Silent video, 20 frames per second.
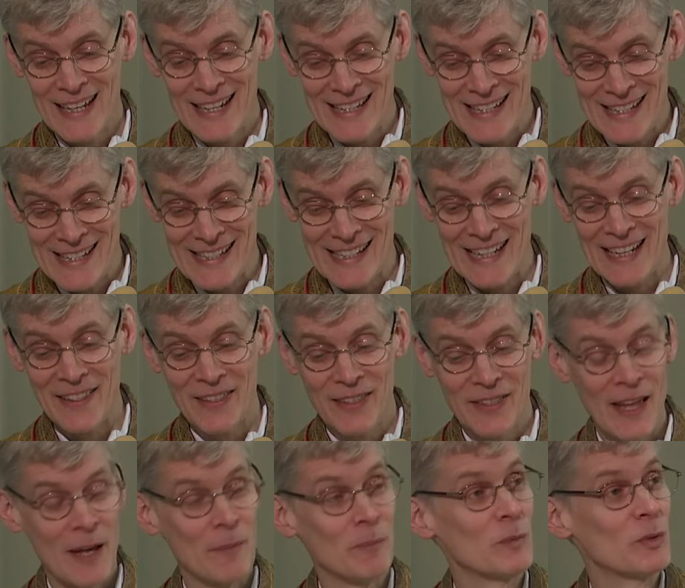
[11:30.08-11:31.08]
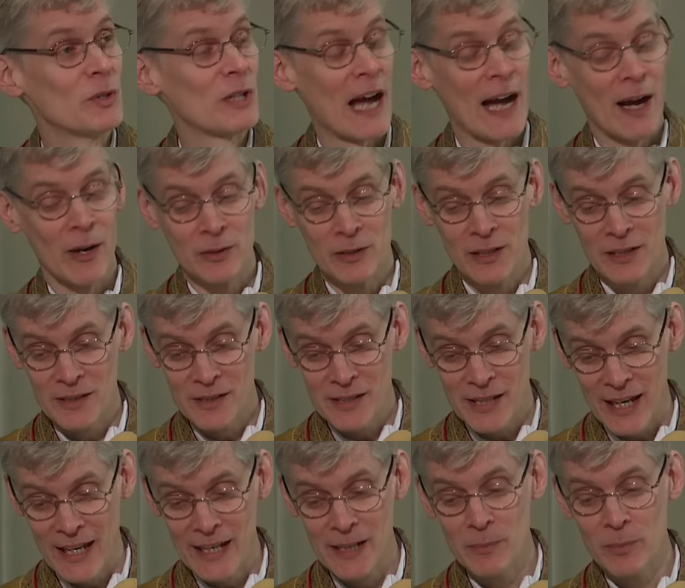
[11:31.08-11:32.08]
sit them down at
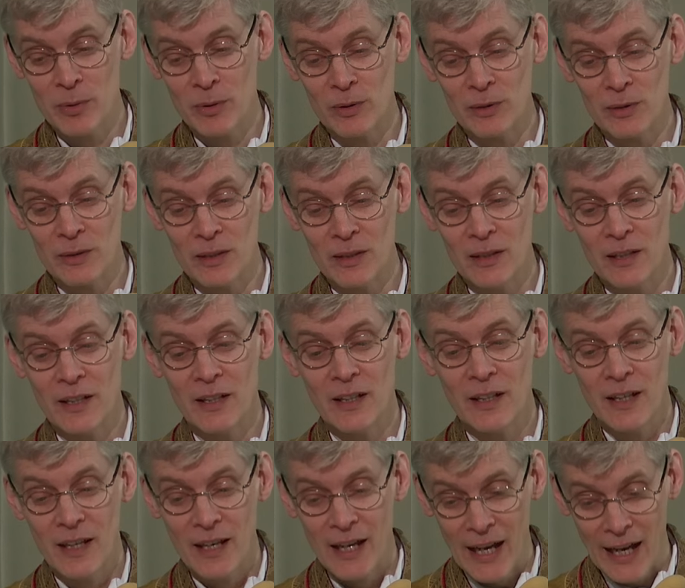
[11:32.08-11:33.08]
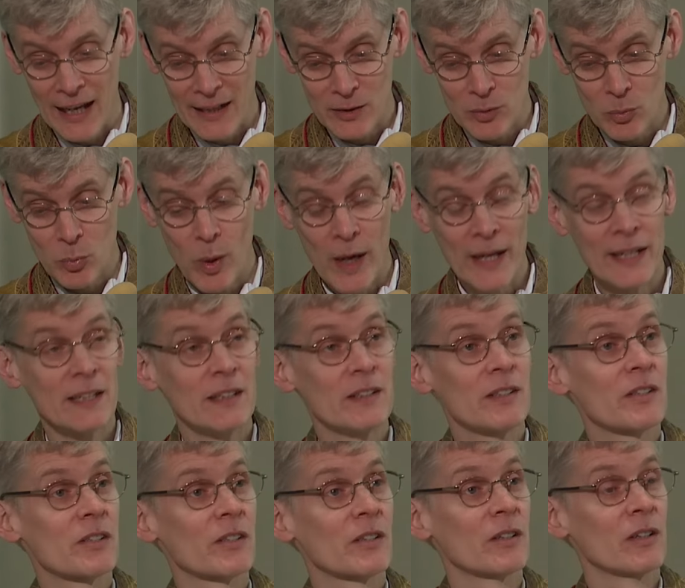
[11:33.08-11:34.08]
table, and
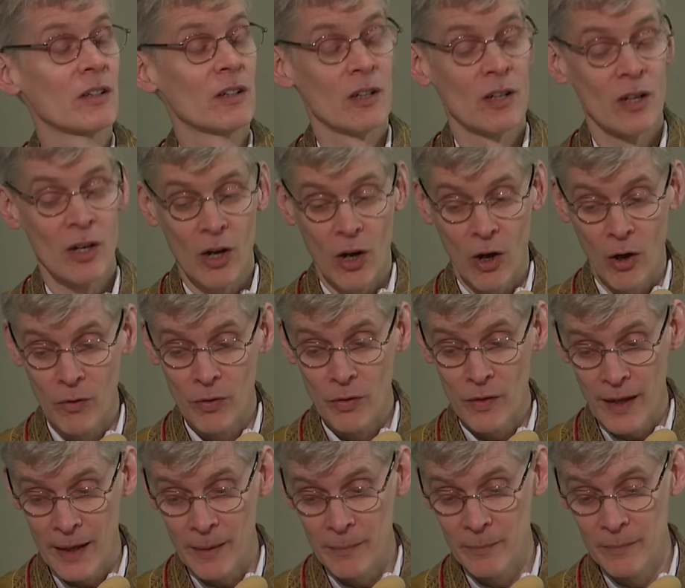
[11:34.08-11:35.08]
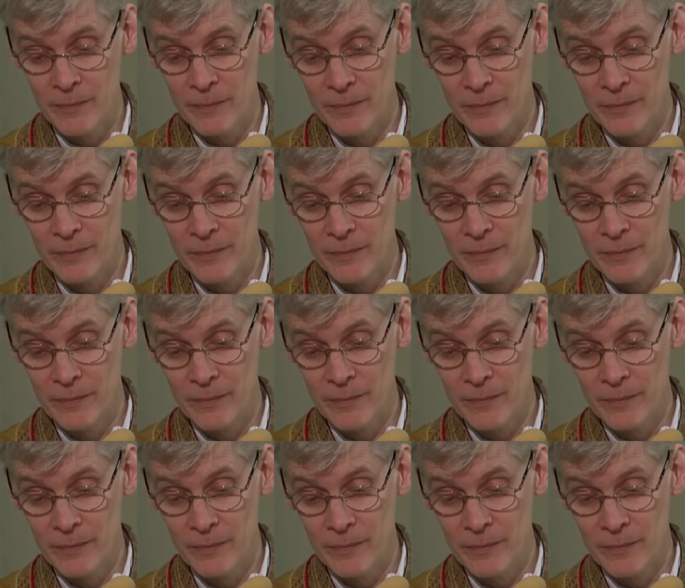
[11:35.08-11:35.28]
wait on them.